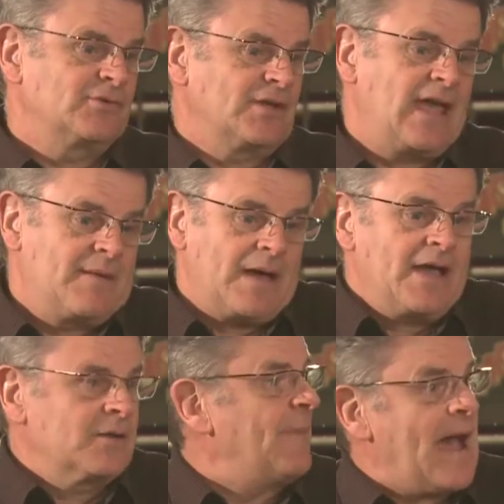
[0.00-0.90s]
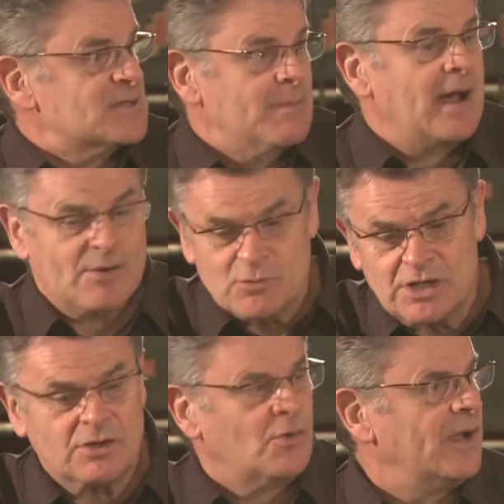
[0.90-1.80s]
was a game that I could pass by
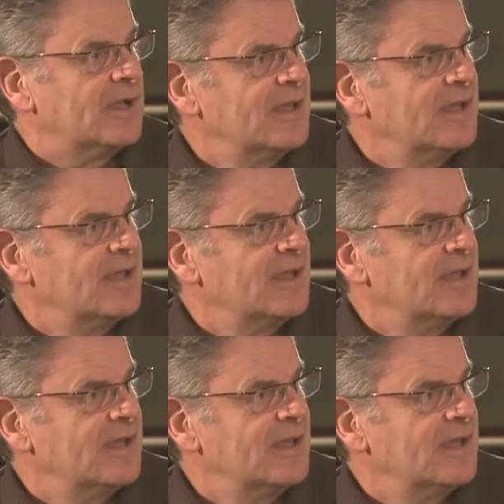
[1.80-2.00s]
real quick.